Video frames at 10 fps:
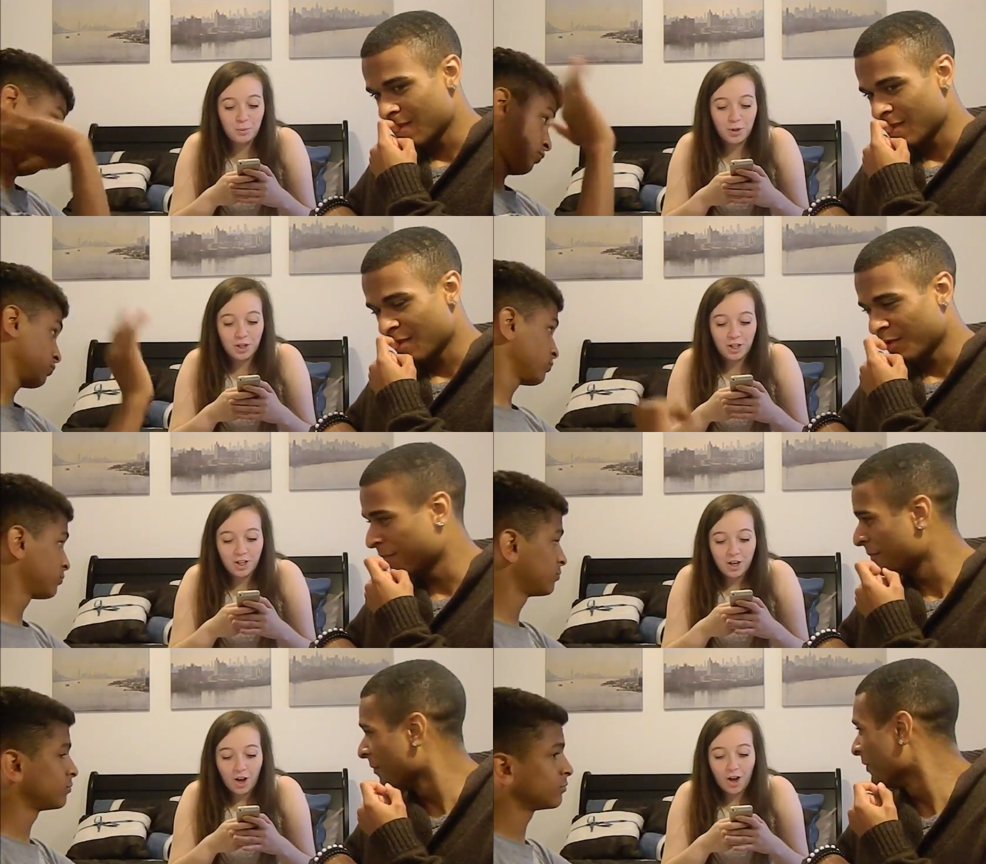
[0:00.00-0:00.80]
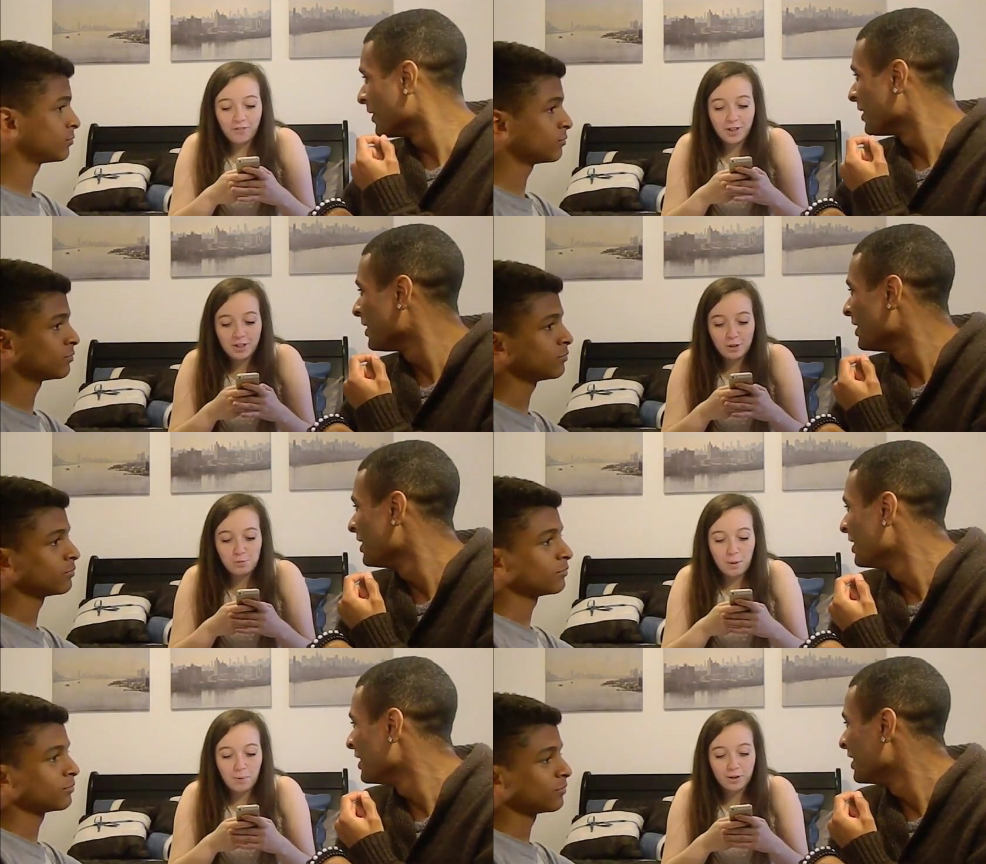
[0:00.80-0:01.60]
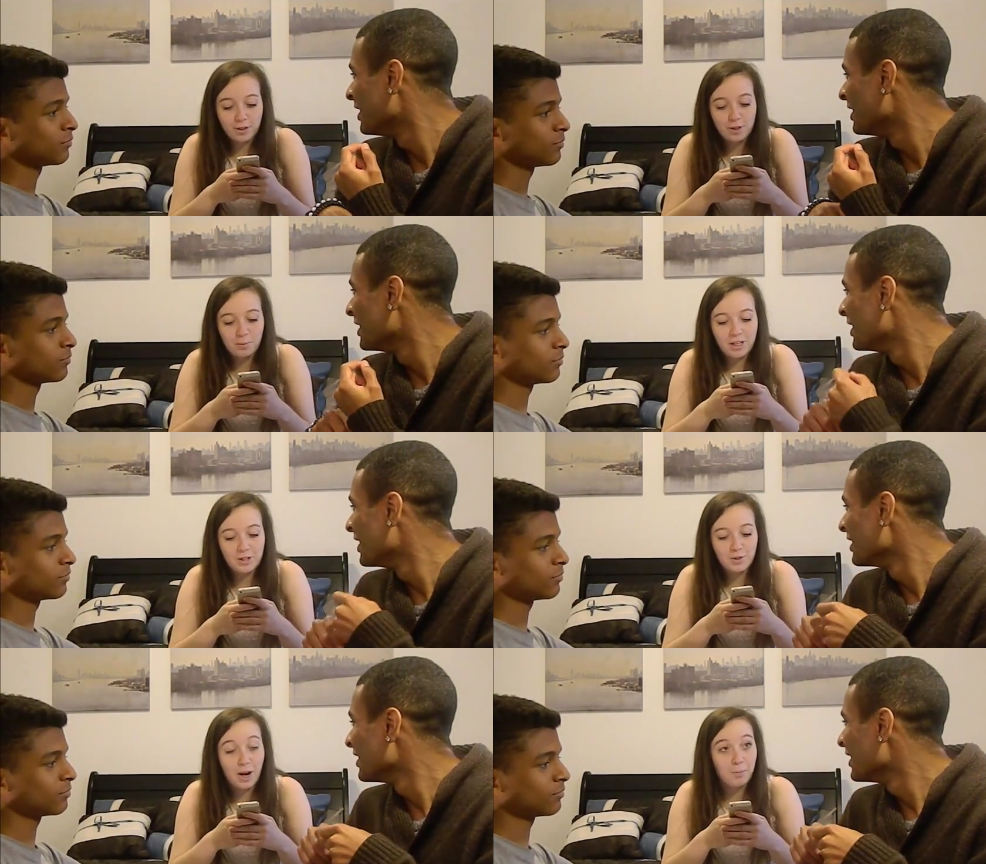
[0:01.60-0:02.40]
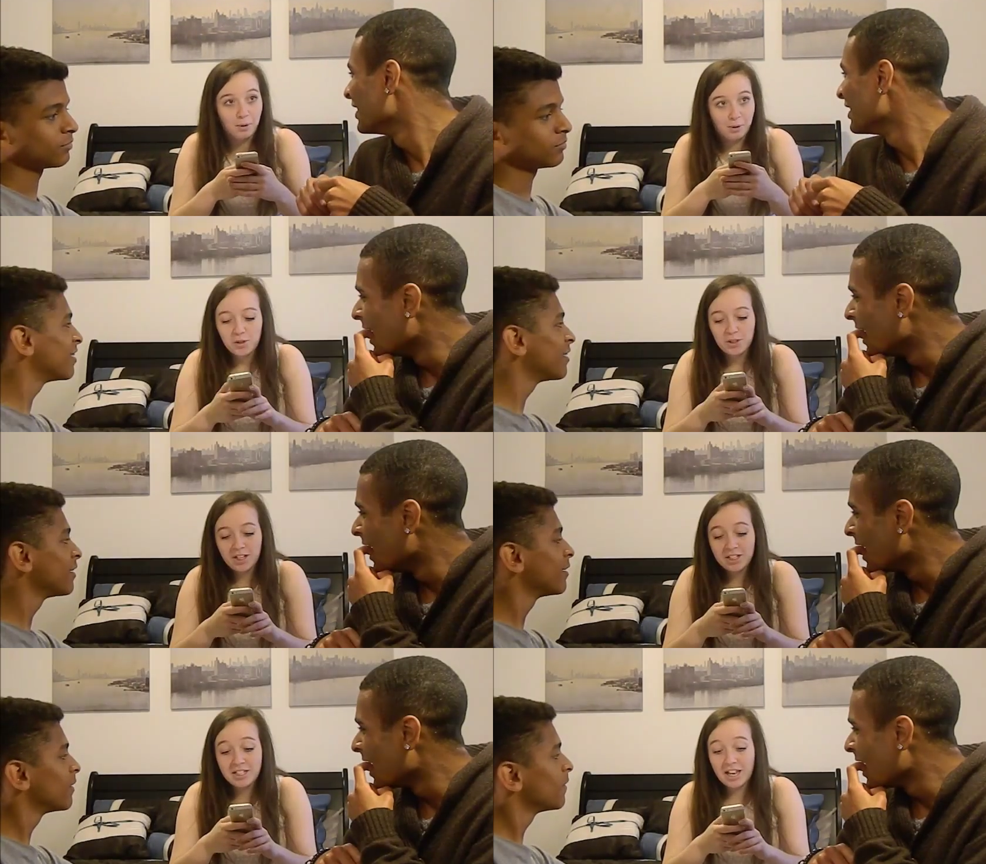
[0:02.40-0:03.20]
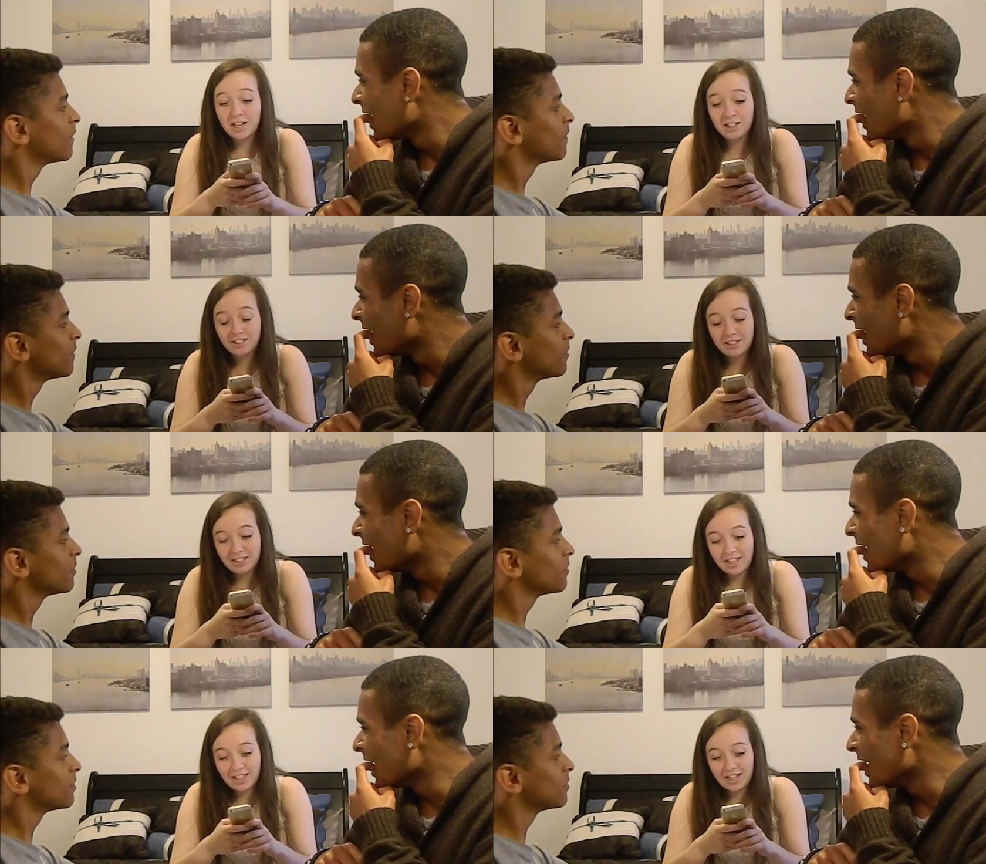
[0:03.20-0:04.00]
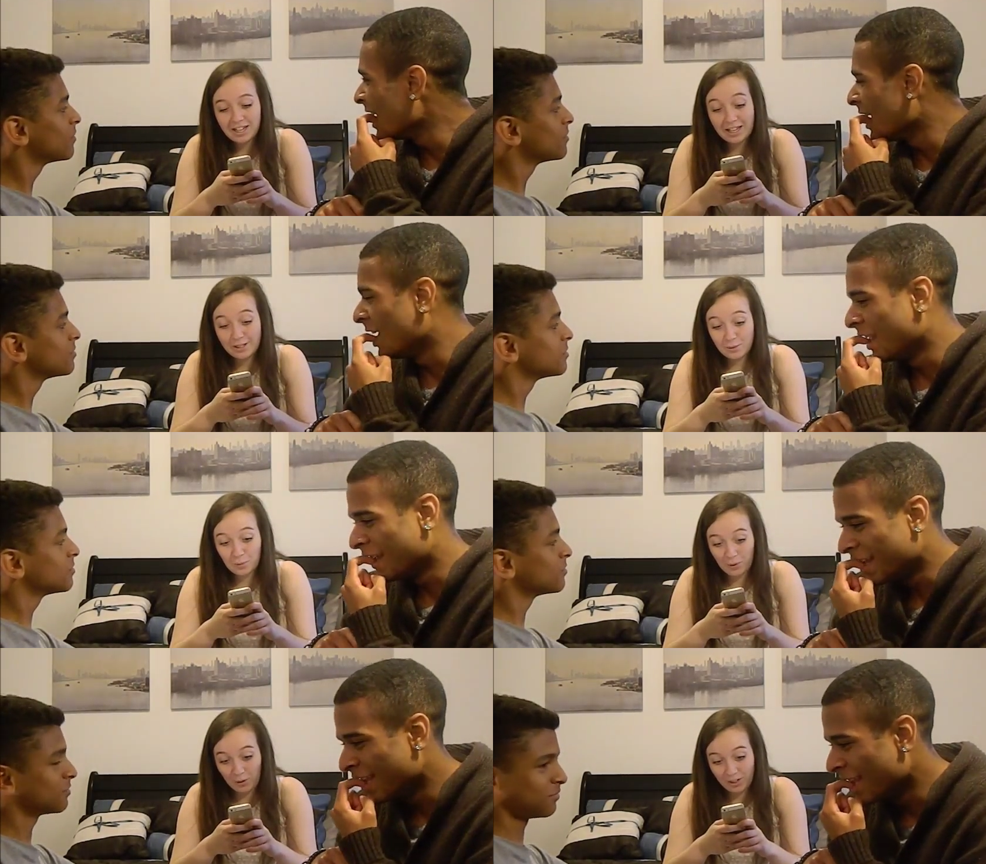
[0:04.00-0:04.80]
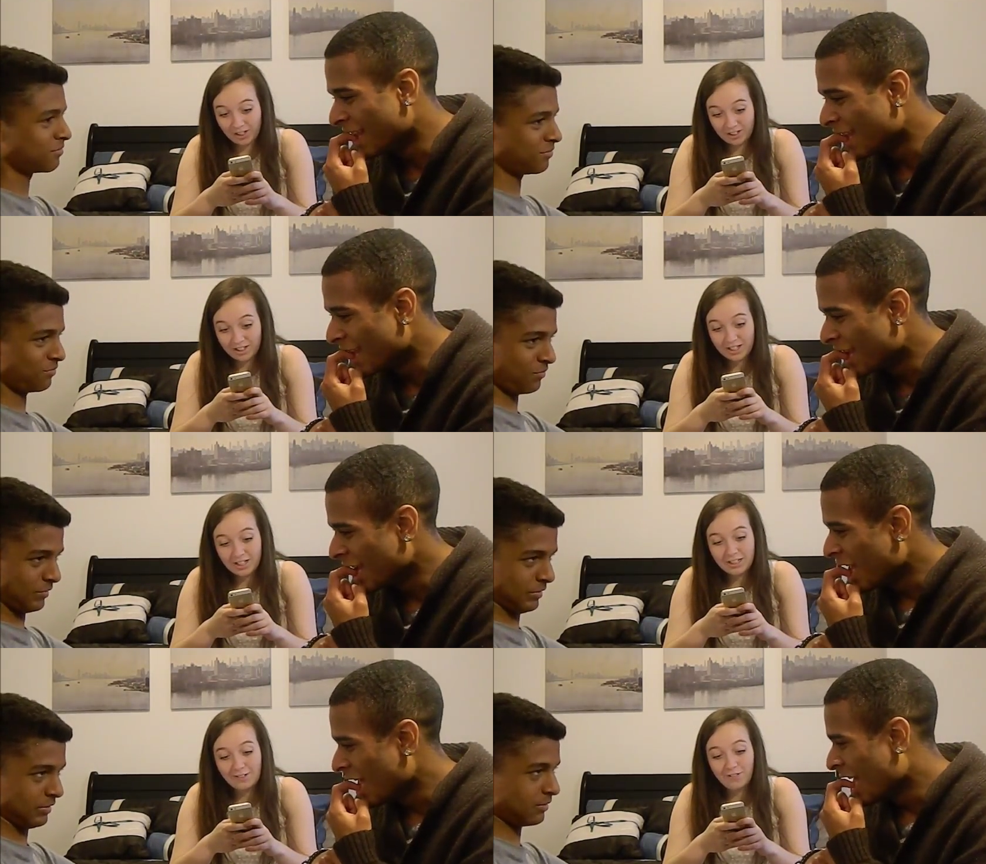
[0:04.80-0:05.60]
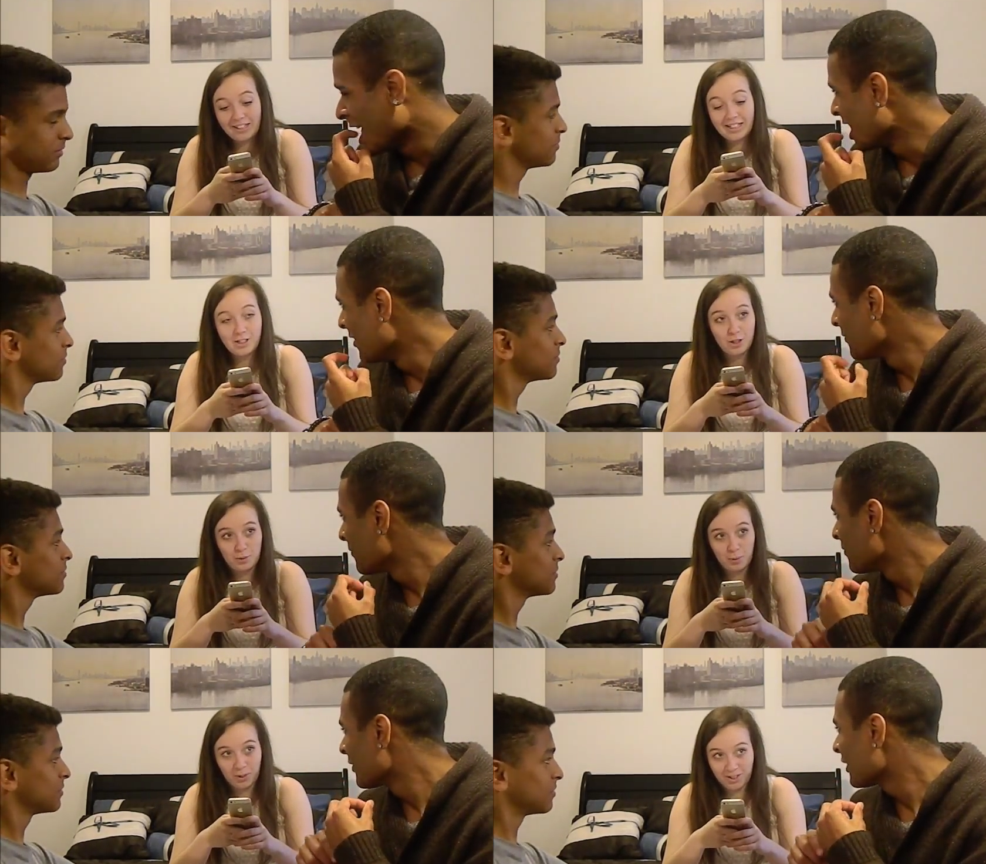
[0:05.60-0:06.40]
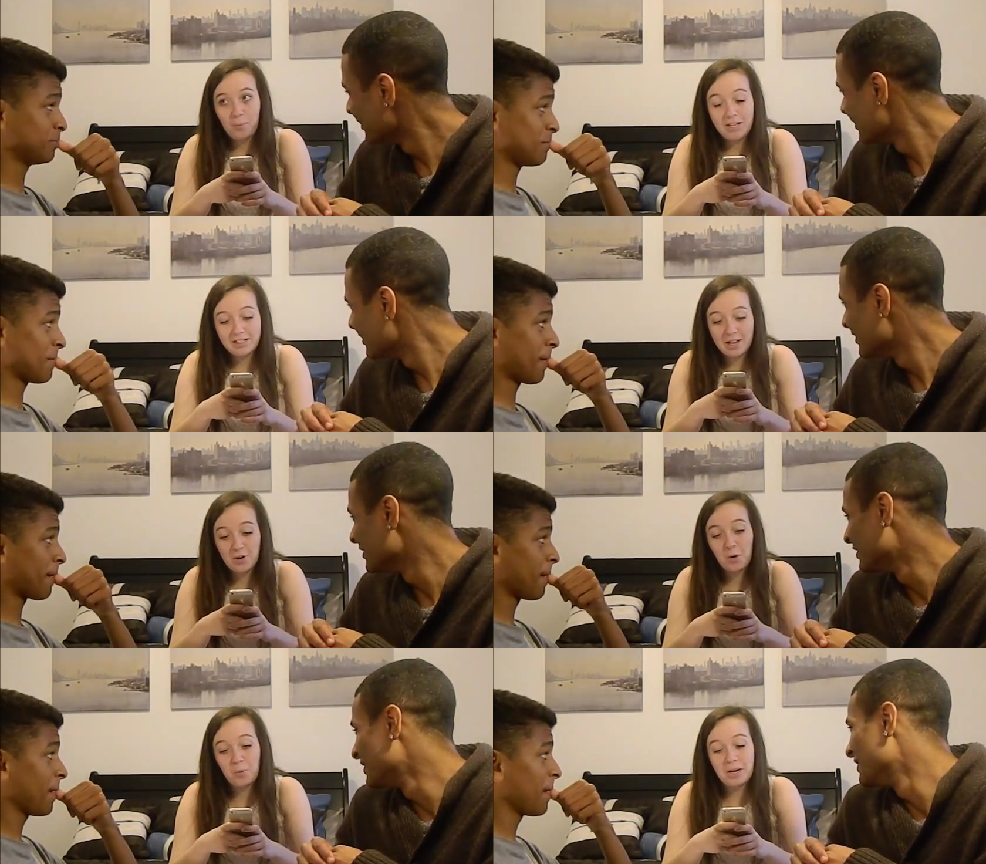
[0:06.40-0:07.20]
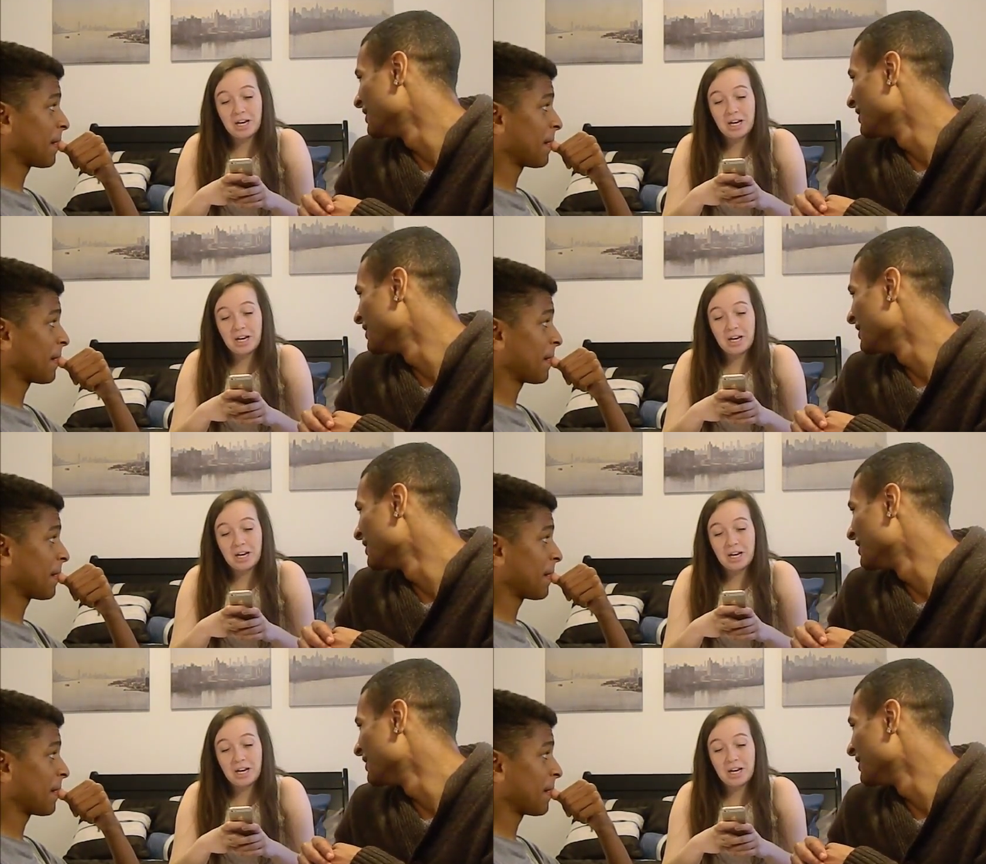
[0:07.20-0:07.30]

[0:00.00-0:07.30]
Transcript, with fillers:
Speaker 1: word often used by persons playing Scrabble. So it doesn't technically say that it is a word. It's a fictitious word. Based on Urban